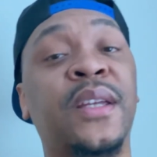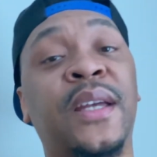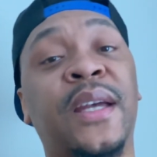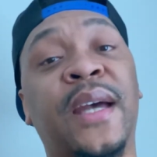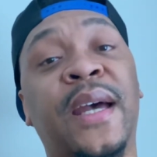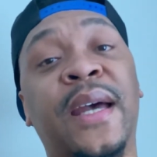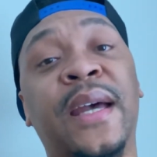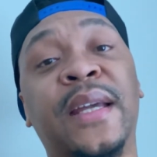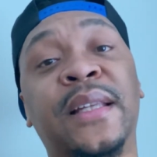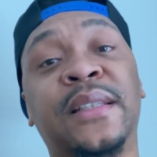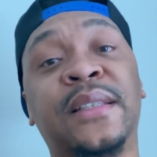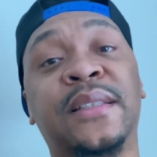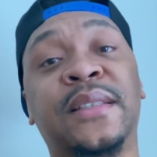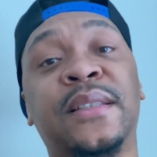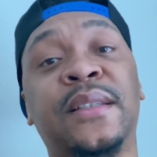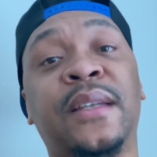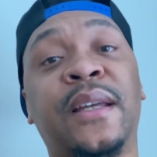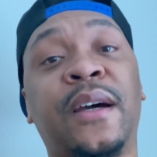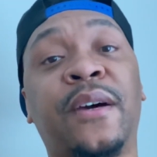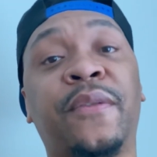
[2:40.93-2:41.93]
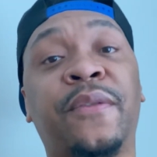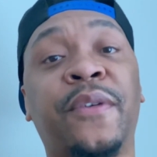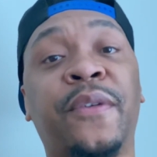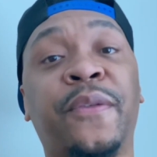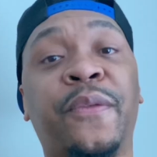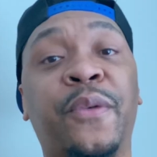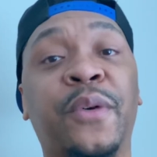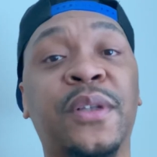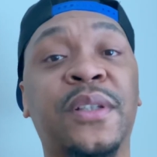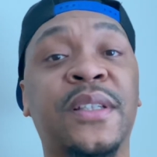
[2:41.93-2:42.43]
I had to sit out for
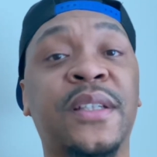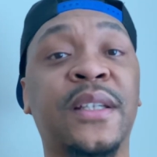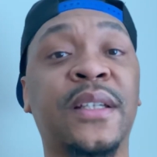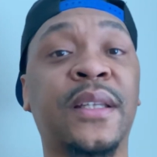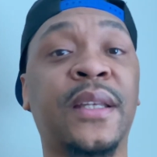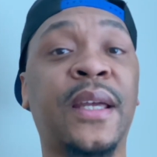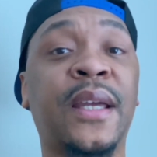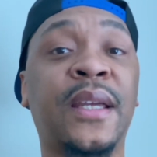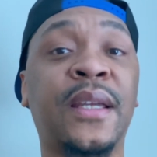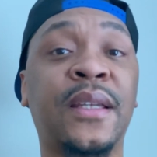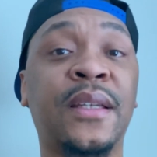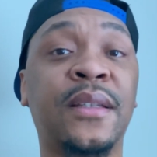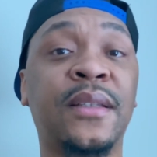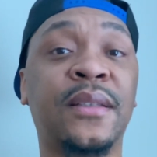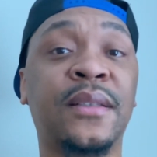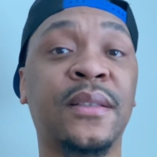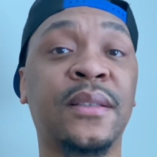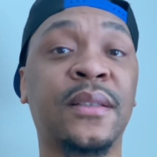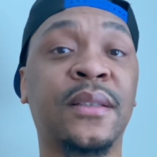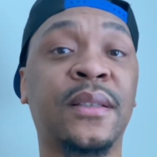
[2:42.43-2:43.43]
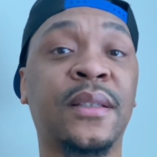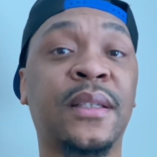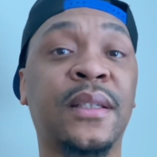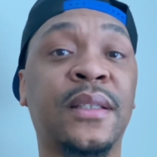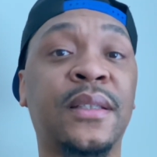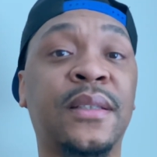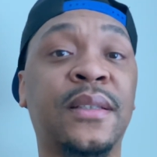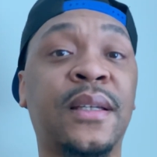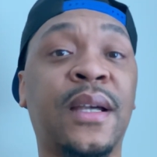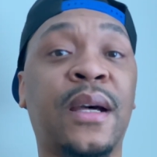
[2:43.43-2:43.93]
14 days
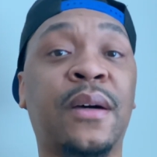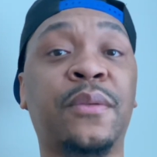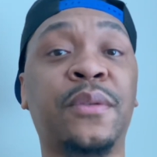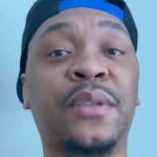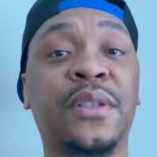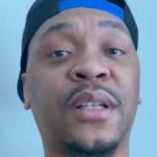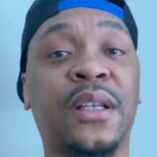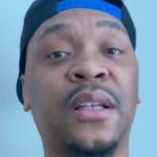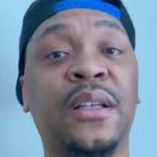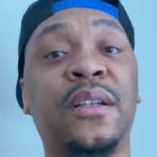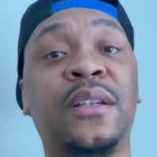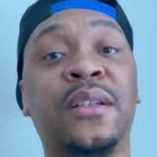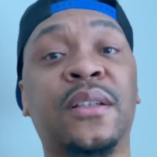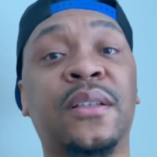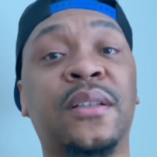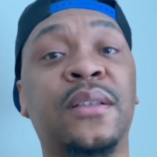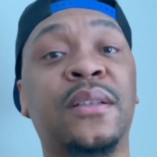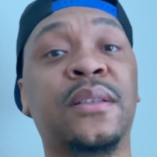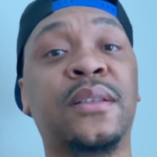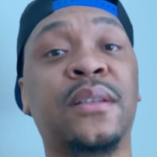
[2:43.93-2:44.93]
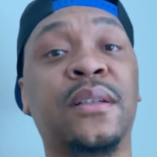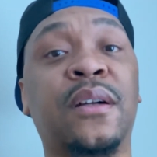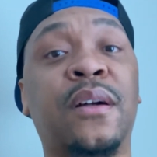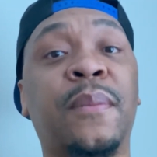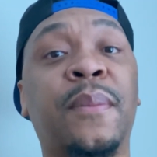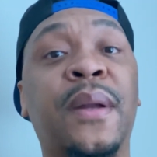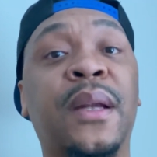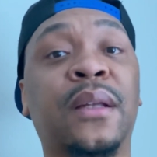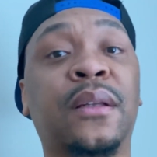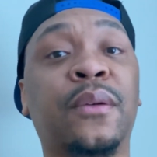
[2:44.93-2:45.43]
until I was clear to go
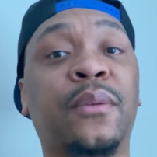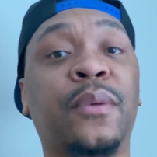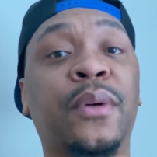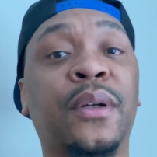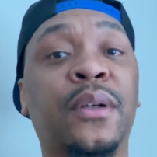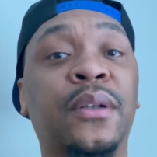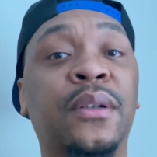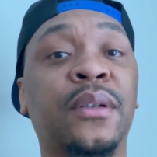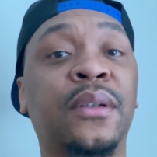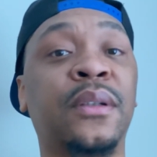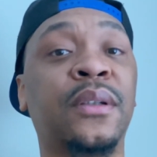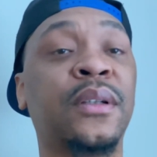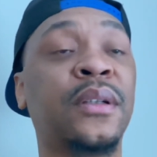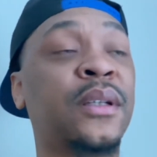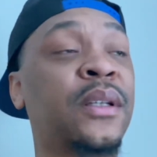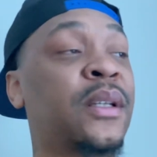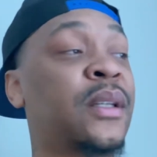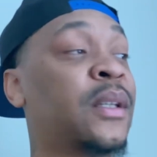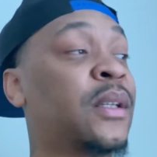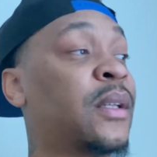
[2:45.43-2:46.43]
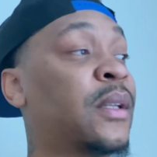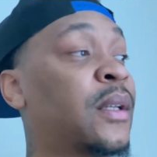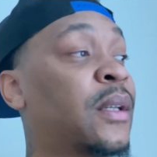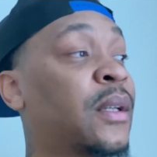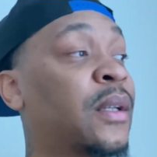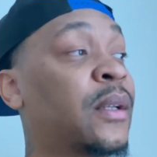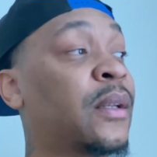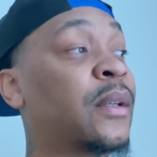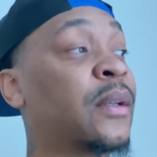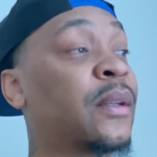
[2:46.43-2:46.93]
back to work.
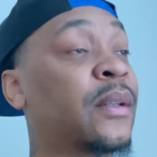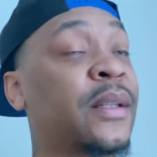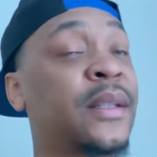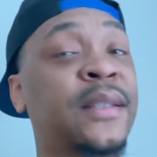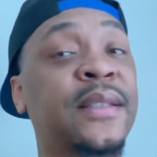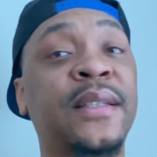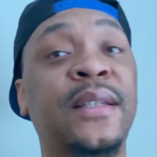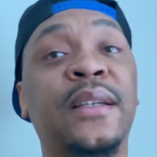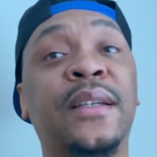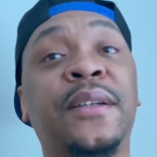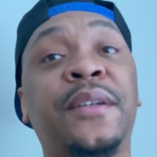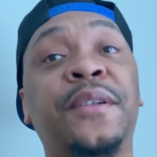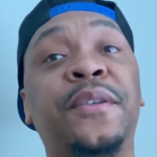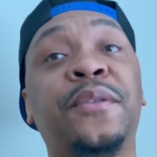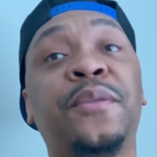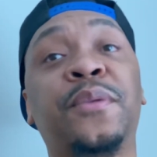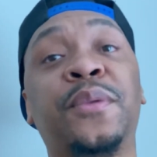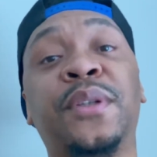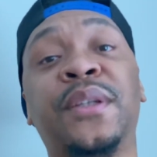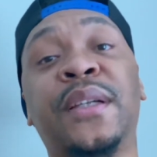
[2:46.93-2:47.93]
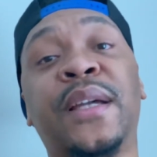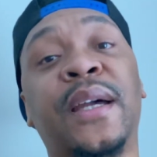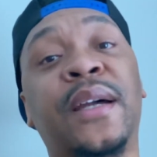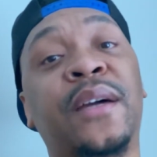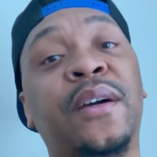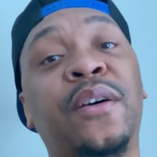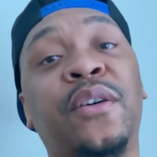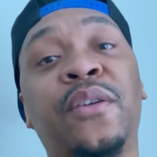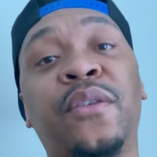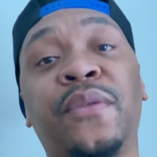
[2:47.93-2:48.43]
You know, they tell you when you got
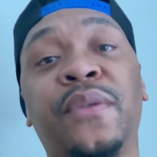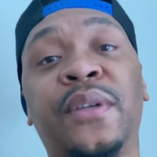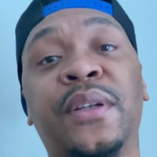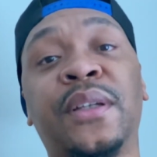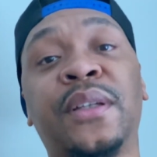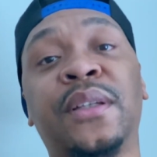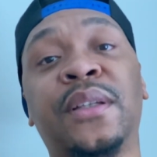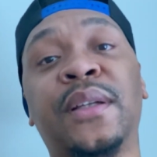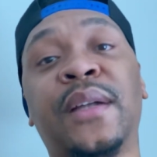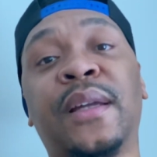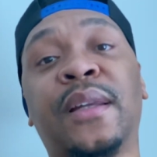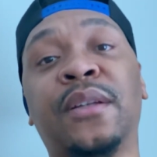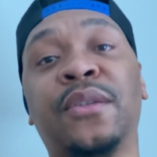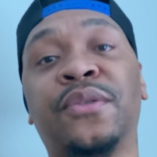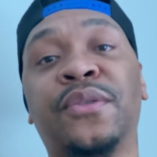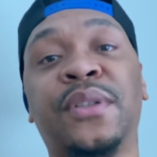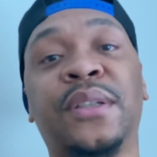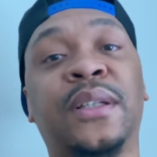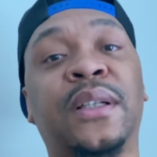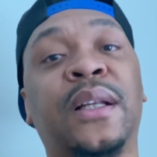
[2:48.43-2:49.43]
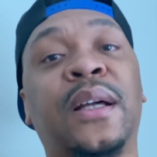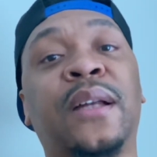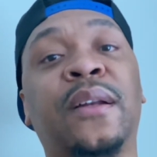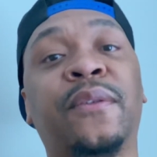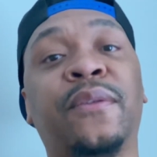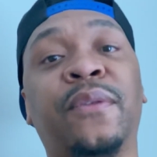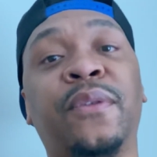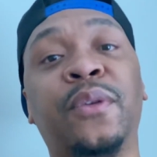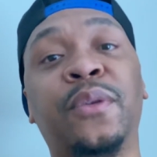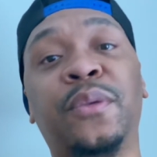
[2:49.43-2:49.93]
COVID, you gotta drink a lot of
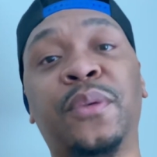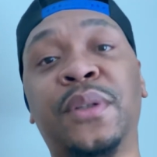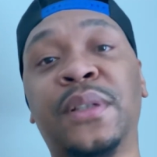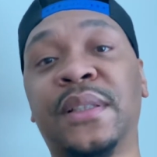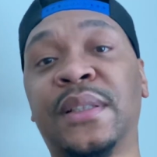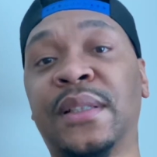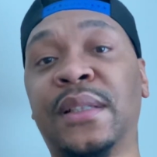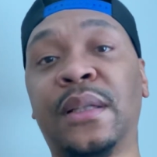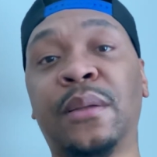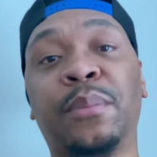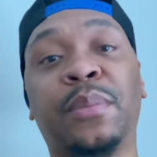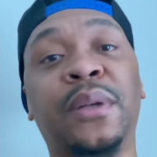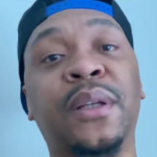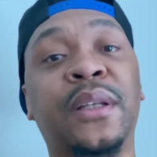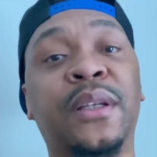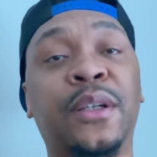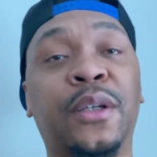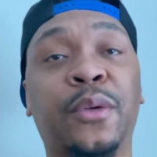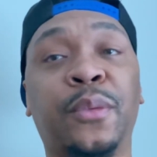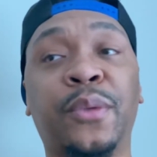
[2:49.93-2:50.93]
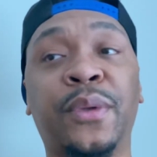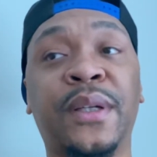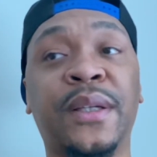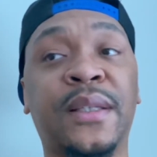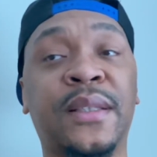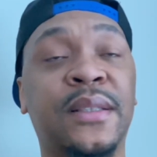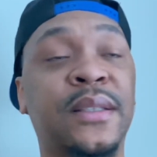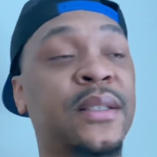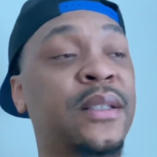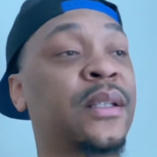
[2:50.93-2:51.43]
fluids, get plenty of
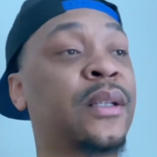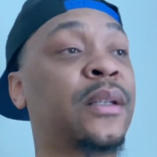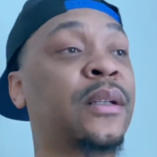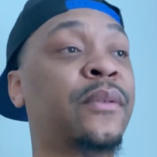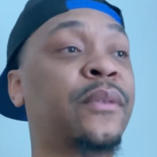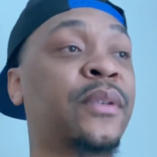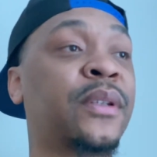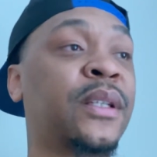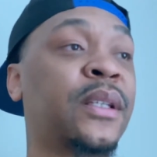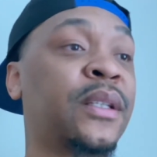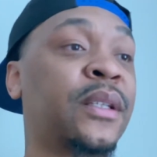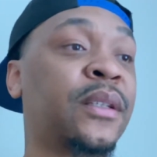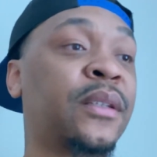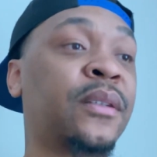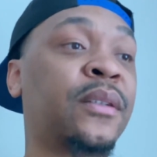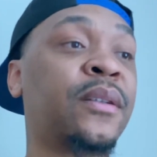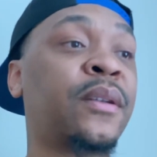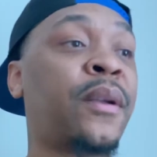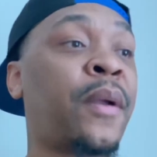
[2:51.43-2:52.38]
rest and everything.